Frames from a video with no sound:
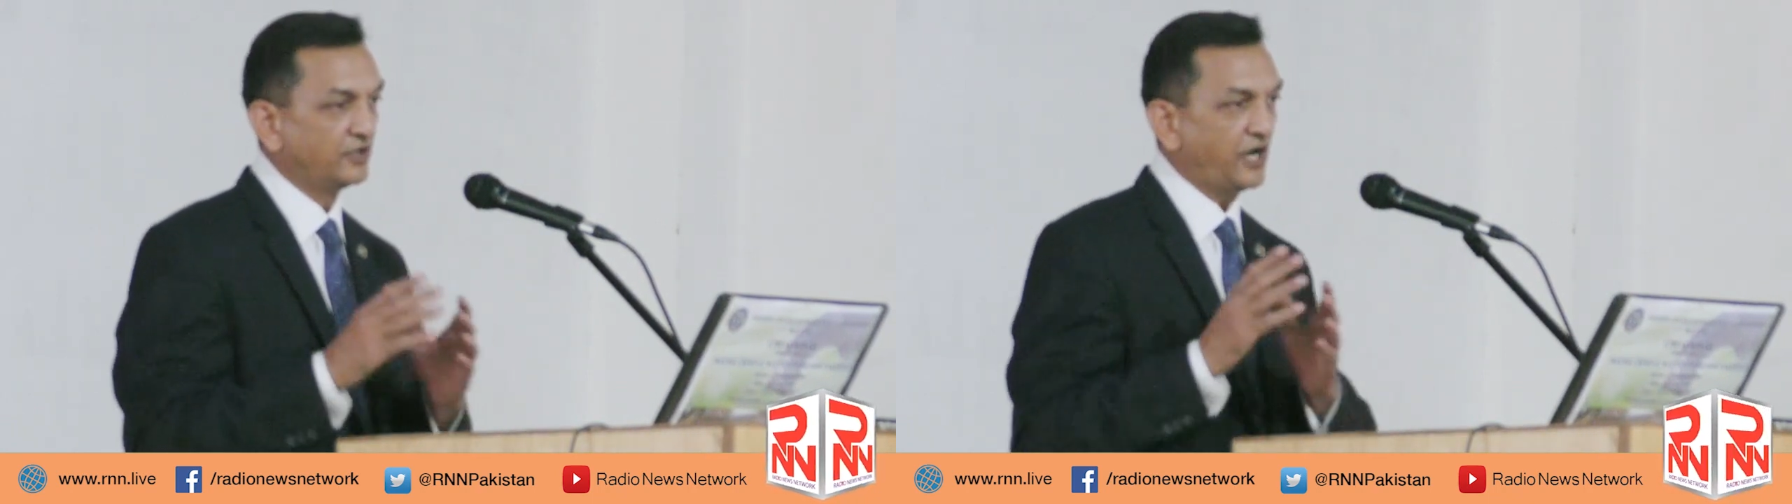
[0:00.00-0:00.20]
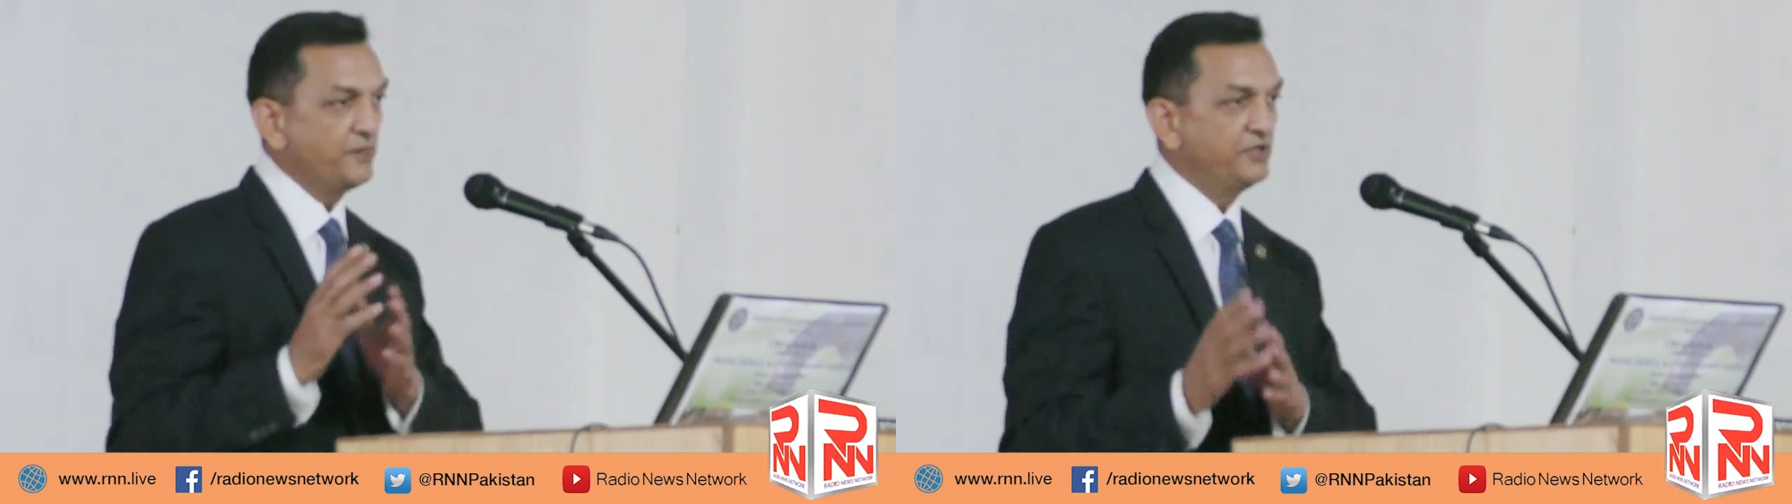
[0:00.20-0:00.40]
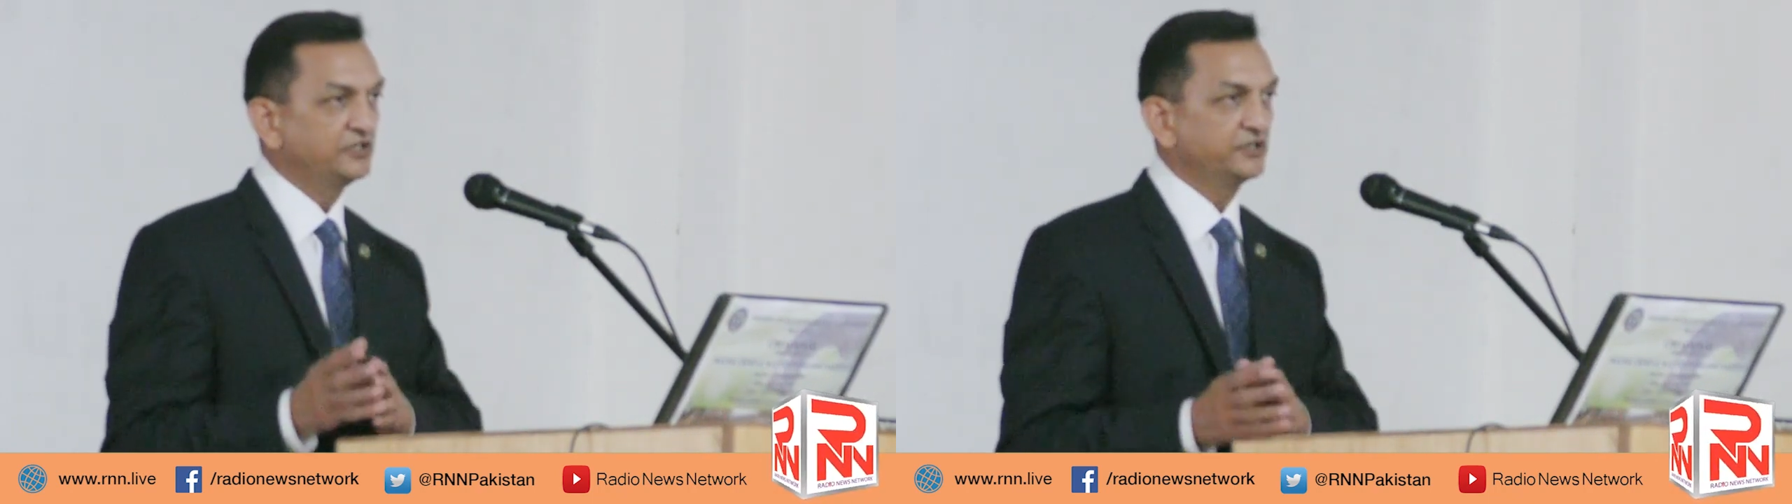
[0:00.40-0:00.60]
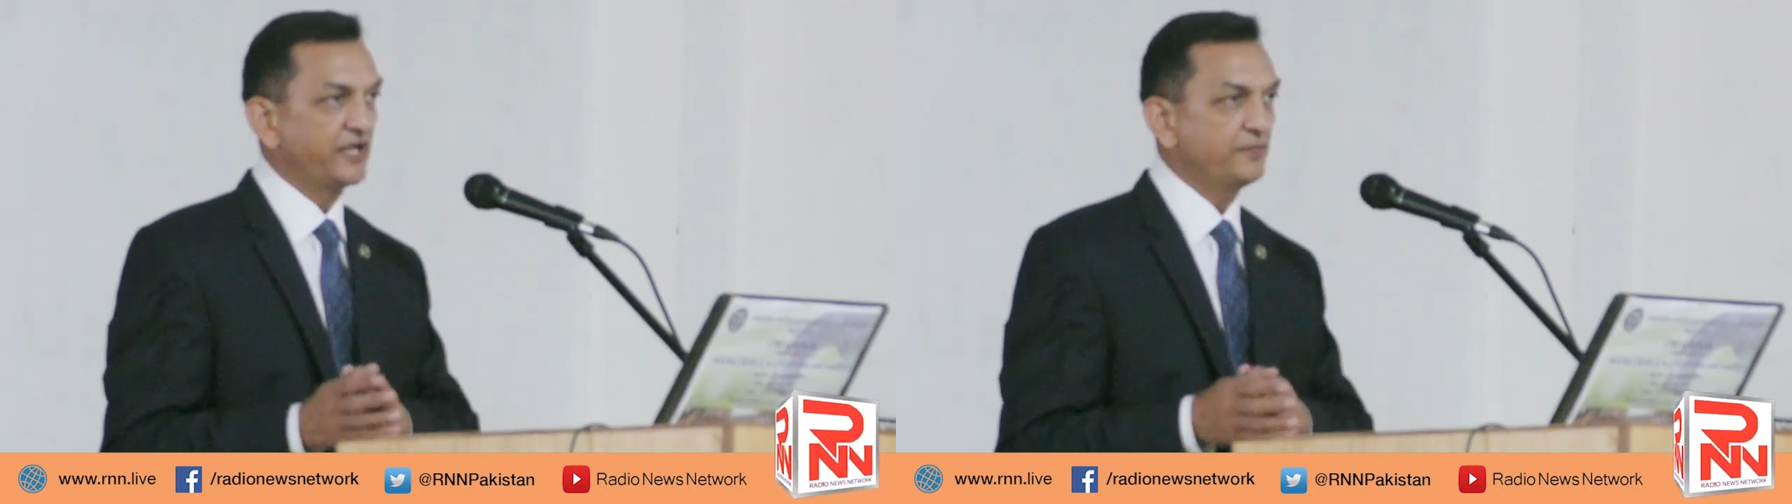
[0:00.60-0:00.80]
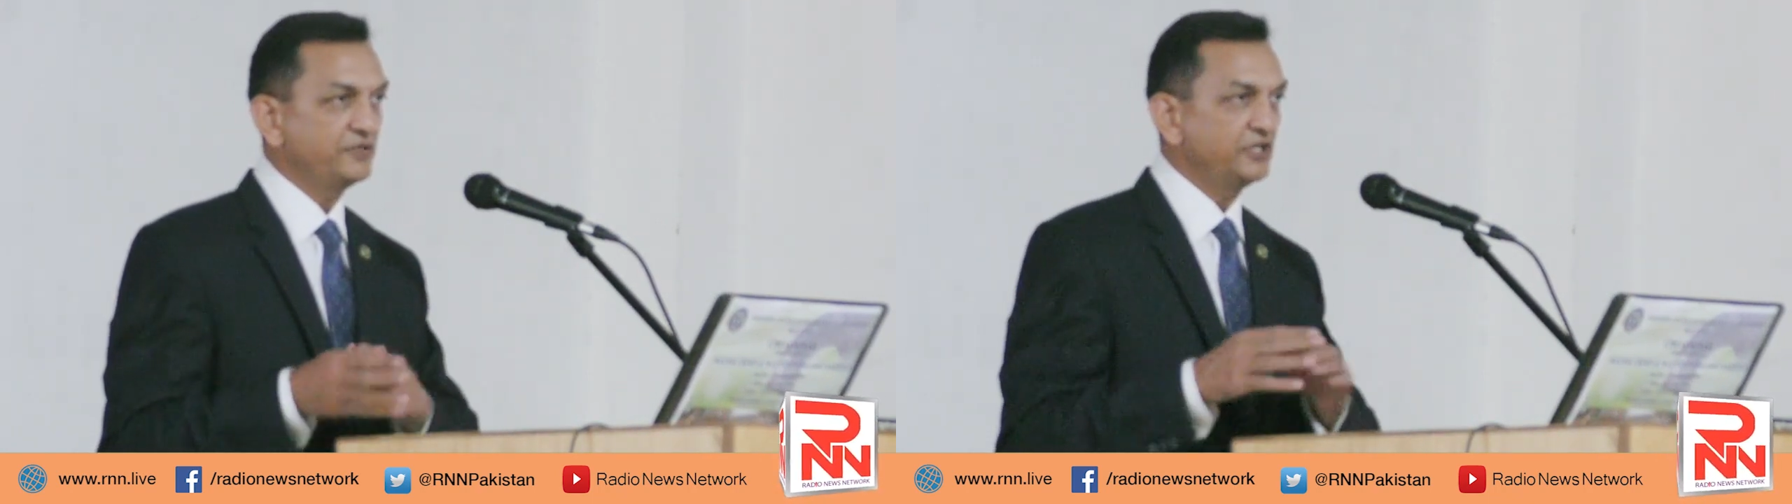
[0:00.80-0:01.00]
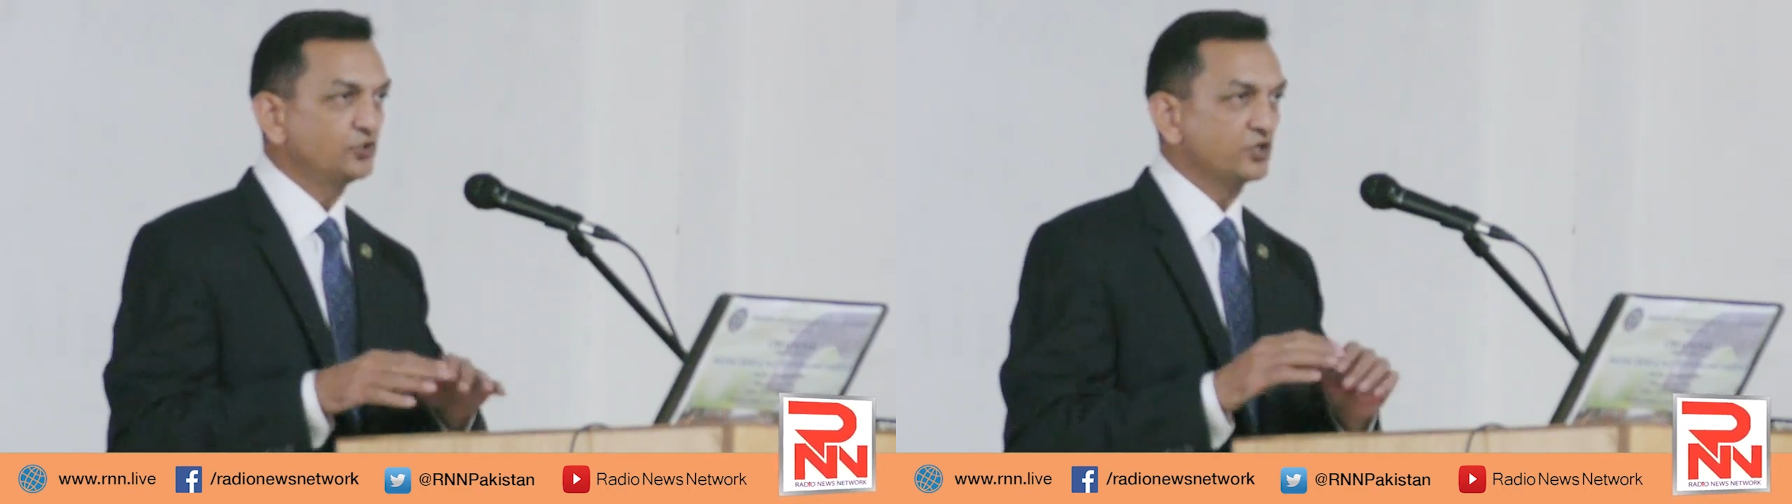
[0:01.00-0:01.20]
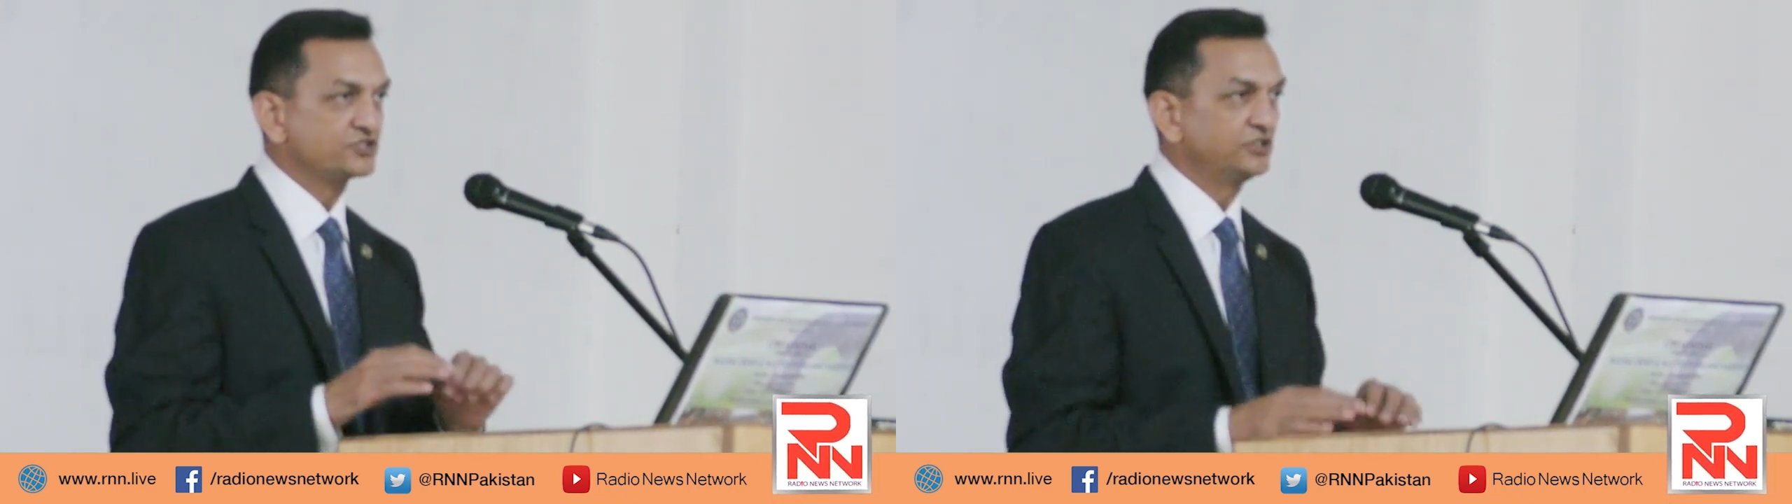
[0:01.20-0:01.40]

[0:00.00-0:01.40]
I built a dam, it got